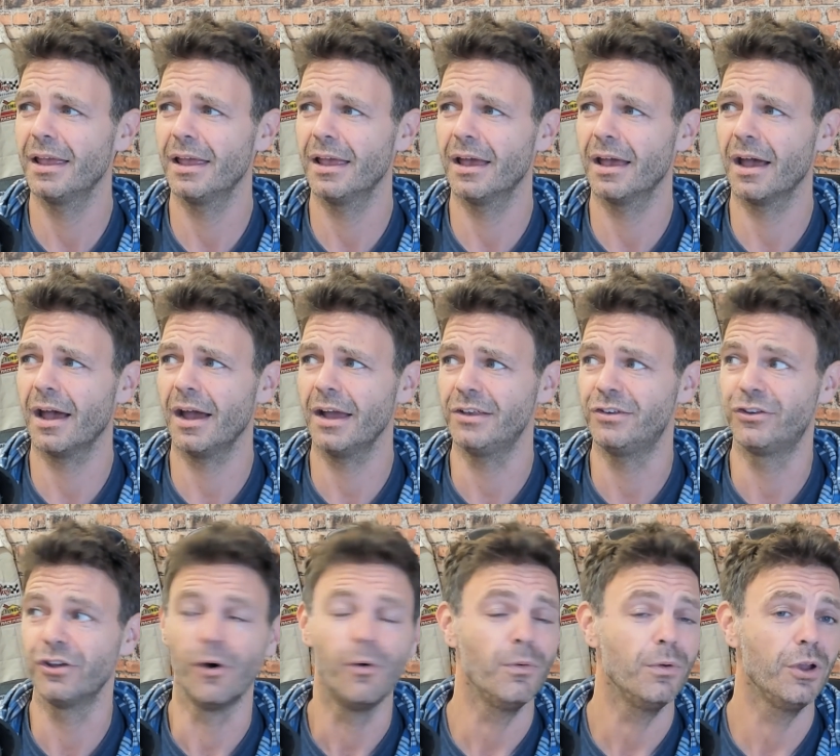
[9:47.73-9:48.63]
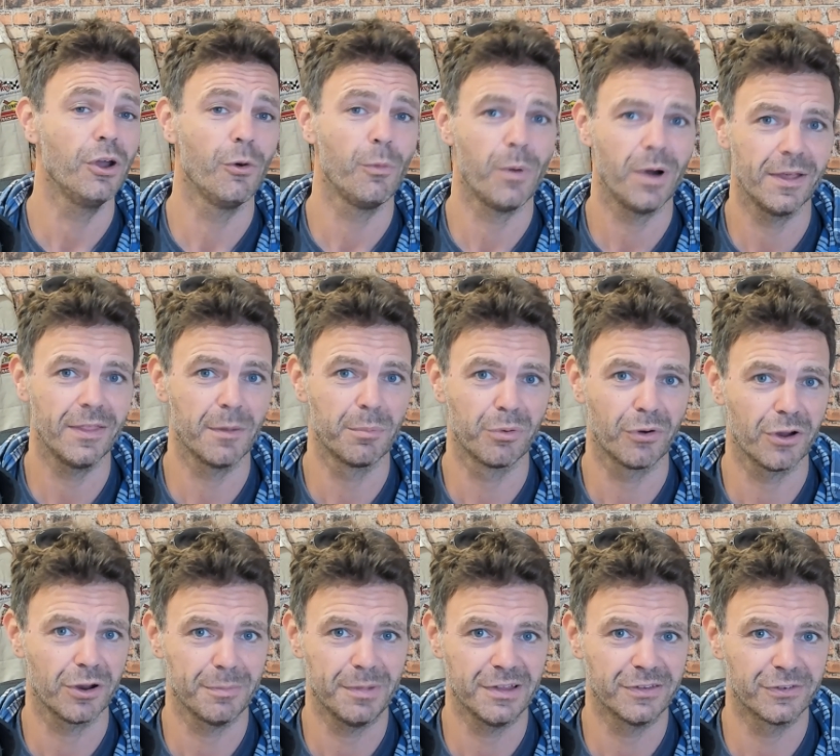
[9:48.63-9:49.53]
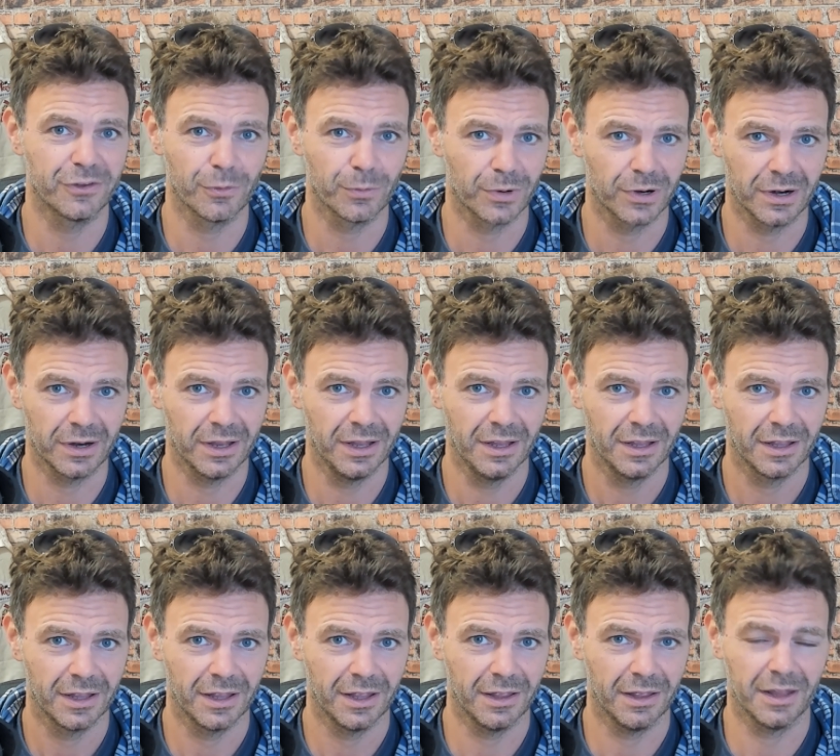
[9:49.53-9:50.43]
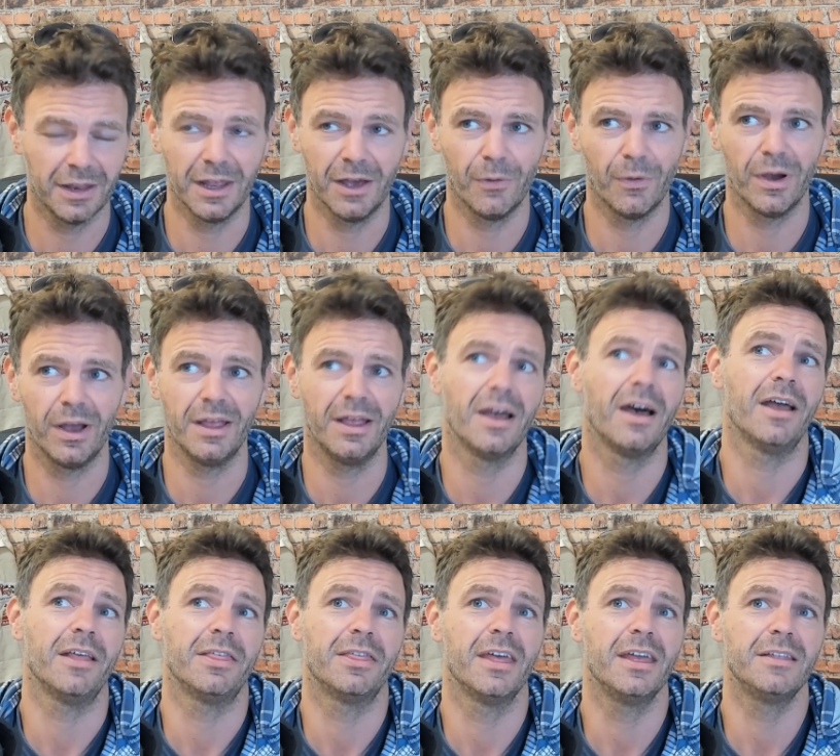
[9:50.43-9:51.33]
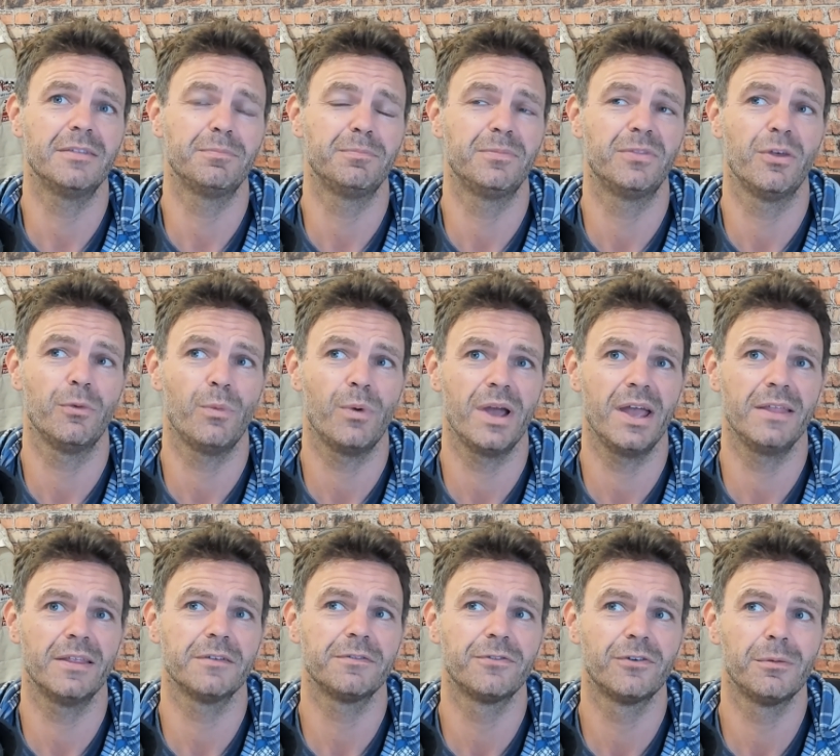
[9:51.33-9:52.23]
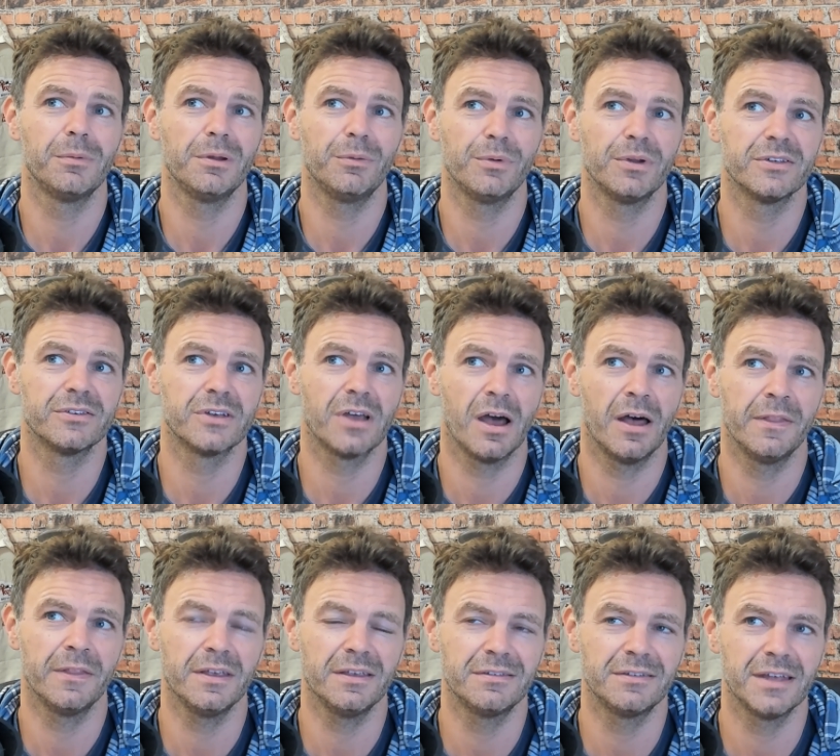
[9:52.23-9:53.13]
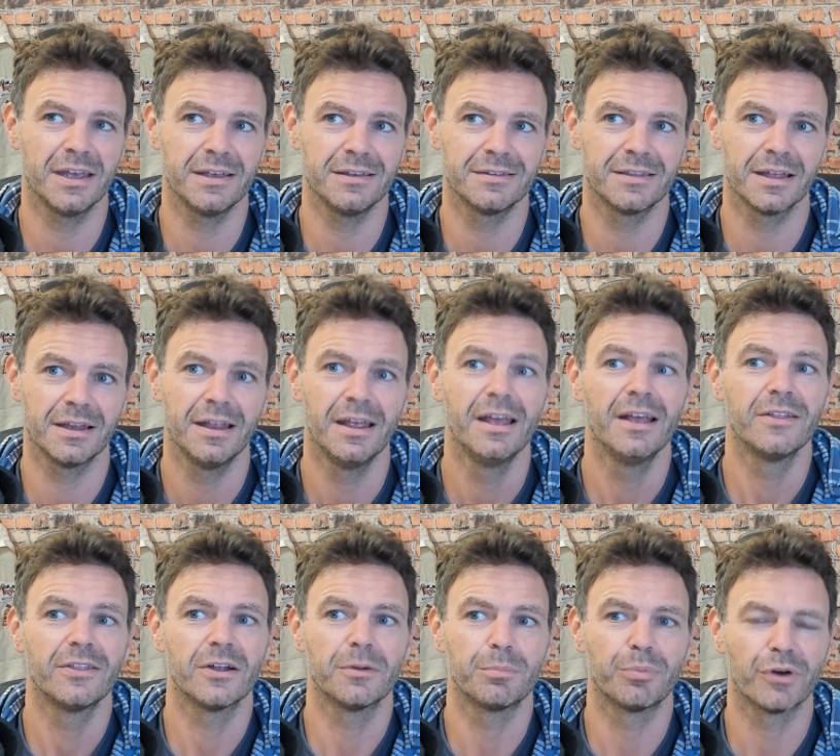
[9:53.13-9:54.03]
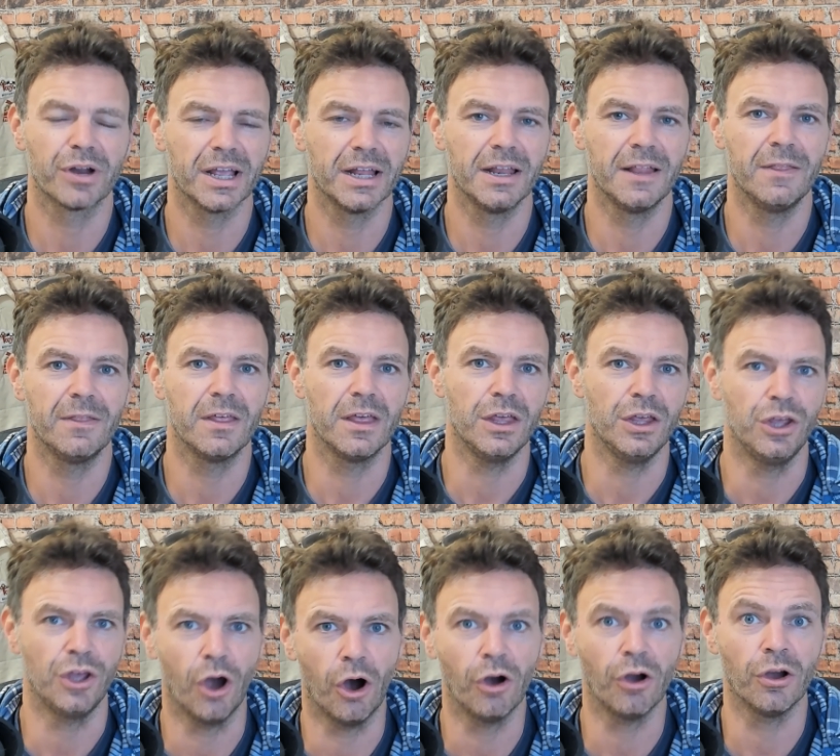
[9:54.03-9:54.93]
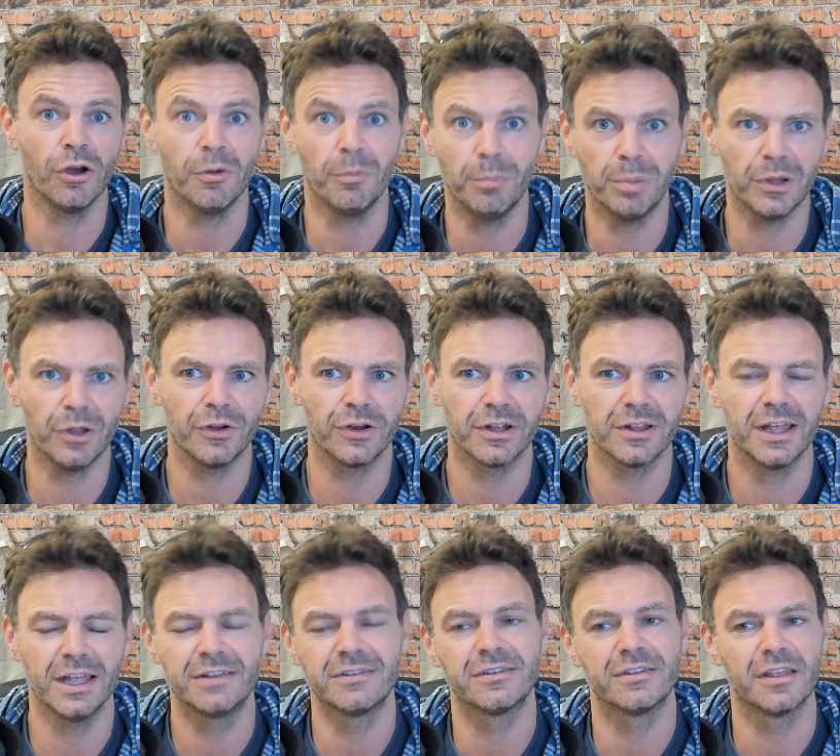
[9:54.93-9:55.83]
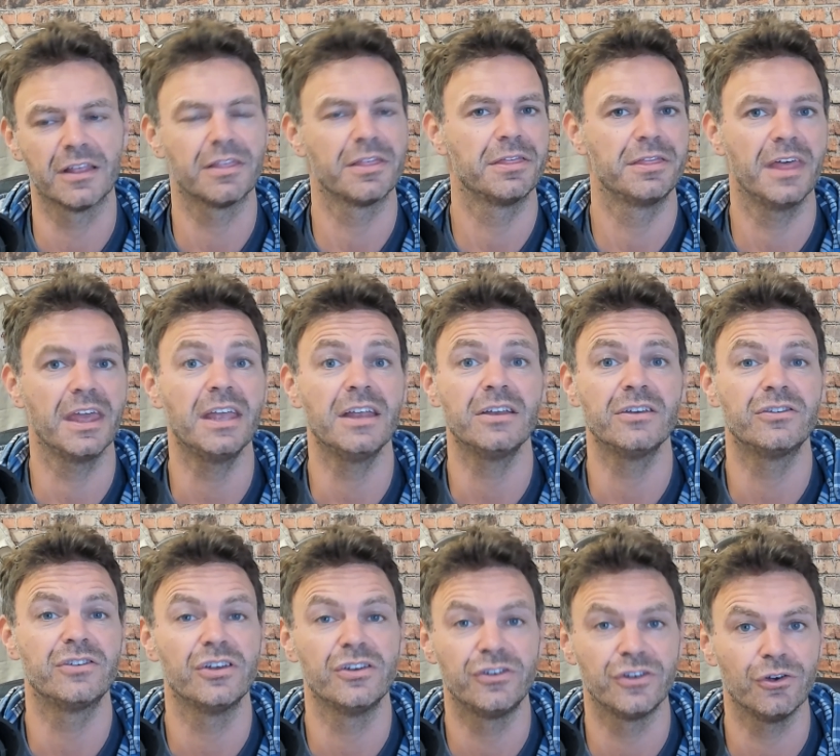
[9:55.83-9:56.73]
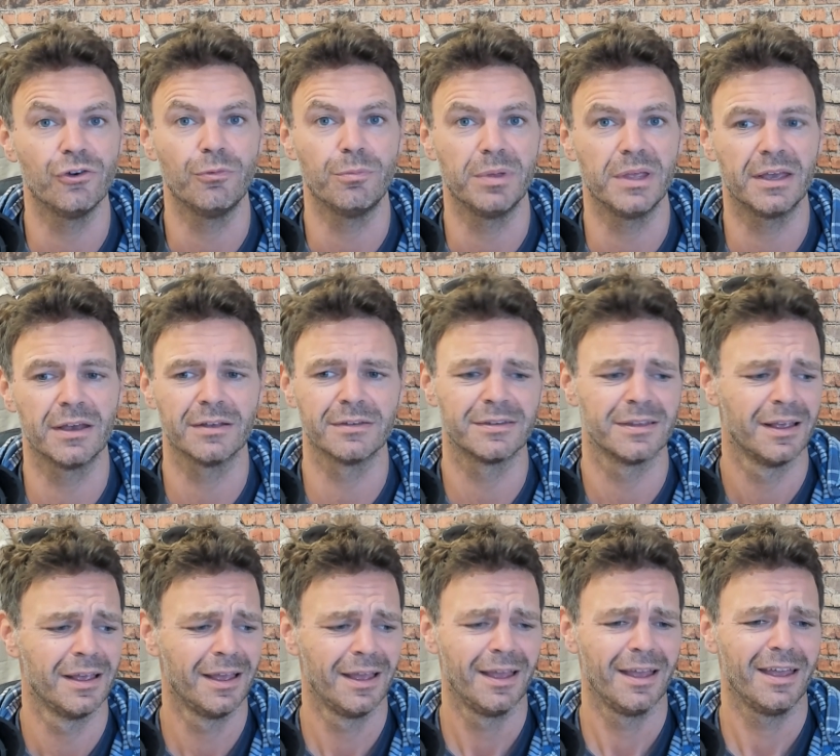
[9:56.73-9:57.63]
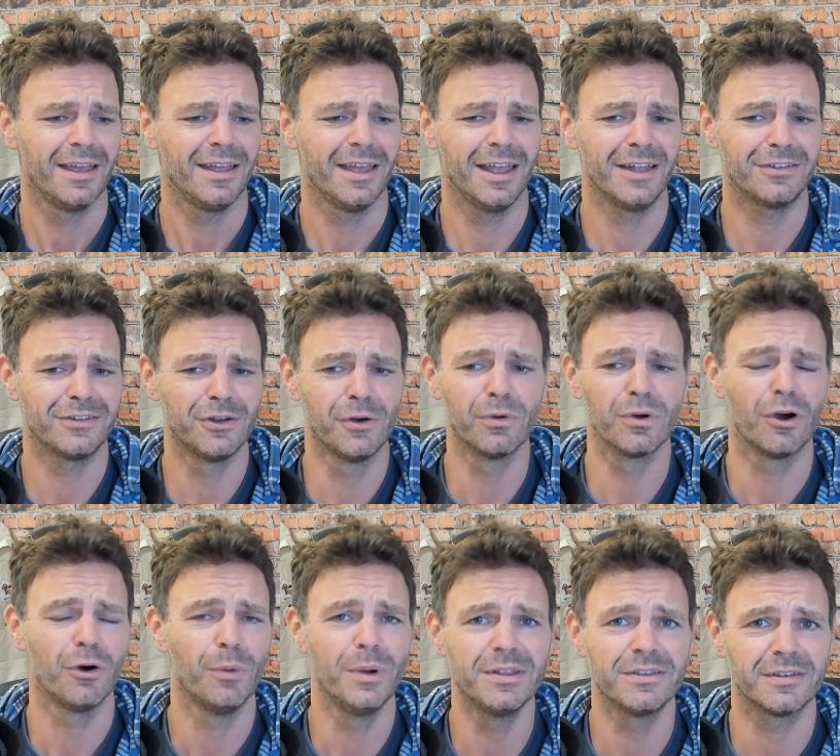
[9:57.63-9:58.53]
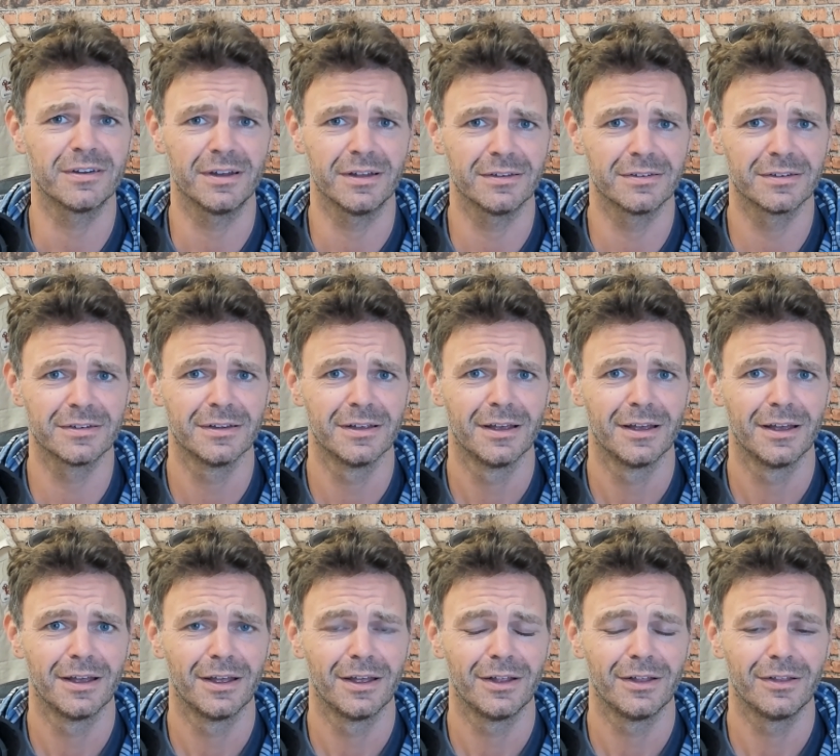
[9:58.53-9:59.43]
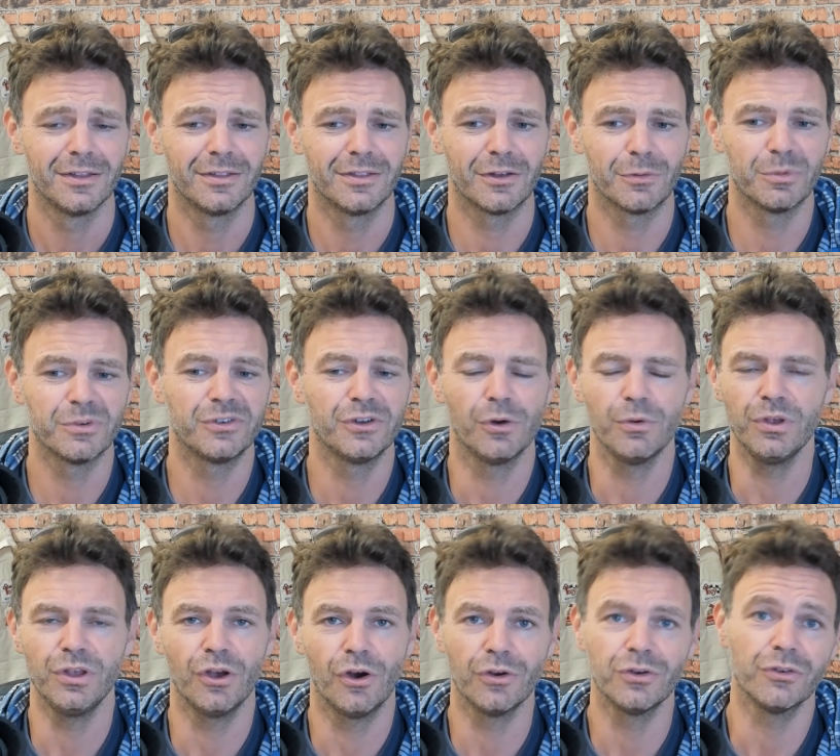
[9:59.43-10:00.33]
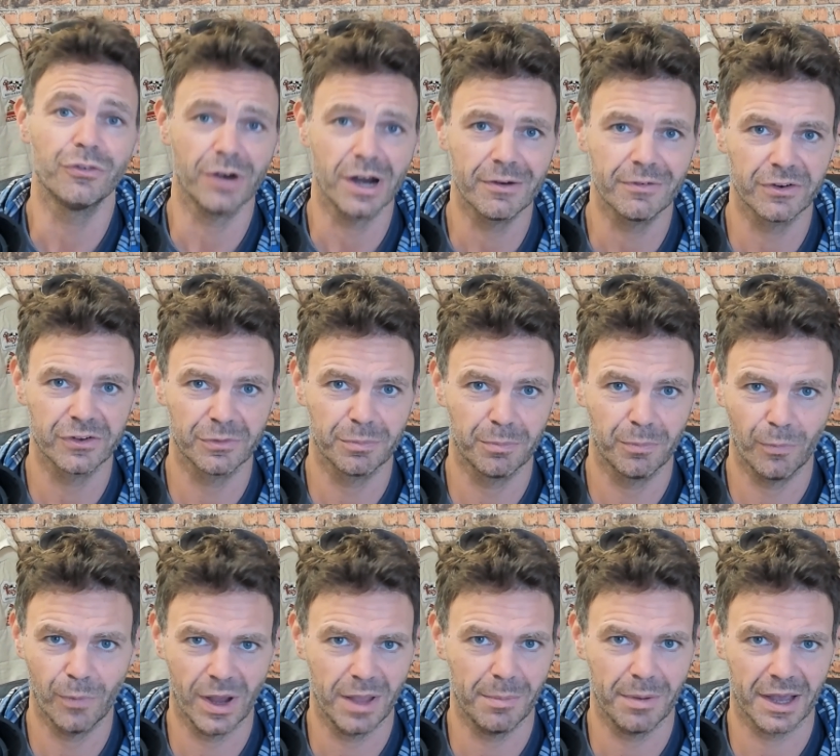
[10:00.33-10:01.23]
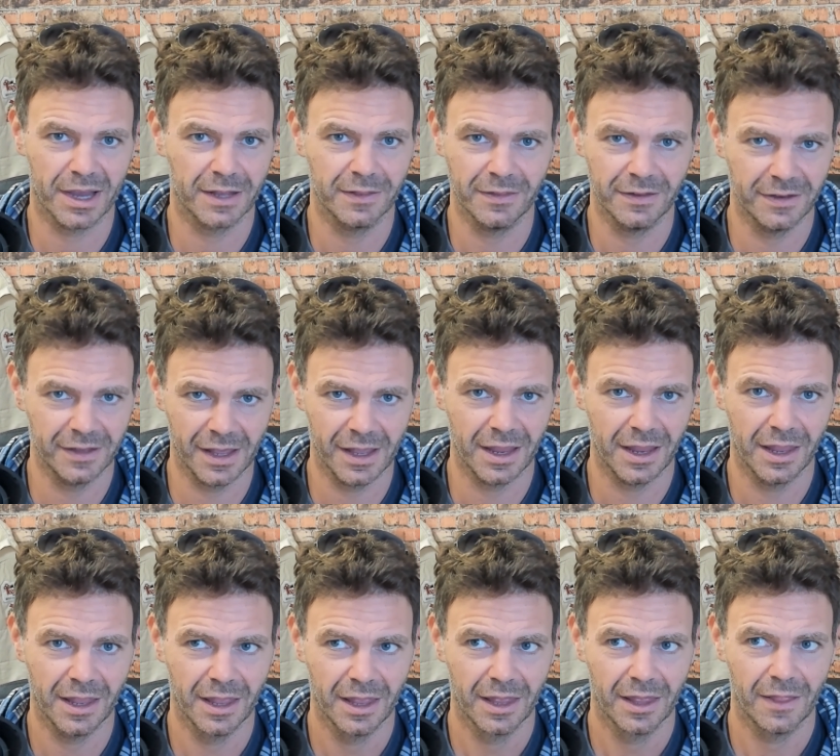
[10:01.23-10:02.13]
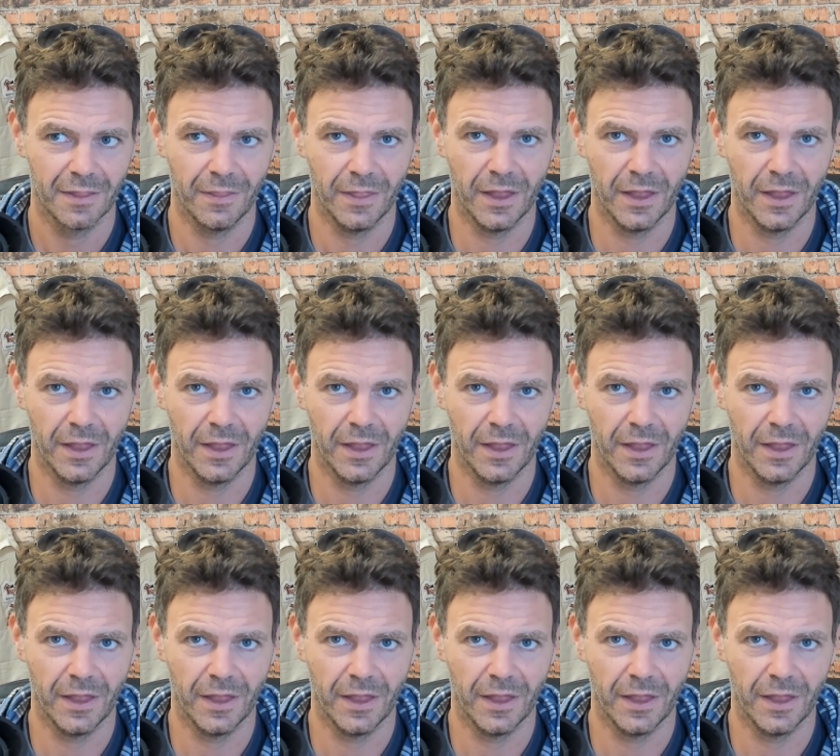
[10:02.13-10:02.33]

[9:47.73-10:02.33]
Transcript: I don't know why they brought him in so early. It, now, I, I think the way that Formula One has gone these days, that they're bringing in the young blood. It's the thing to do because it's no coincidence there was no young drivers way back in the day. Then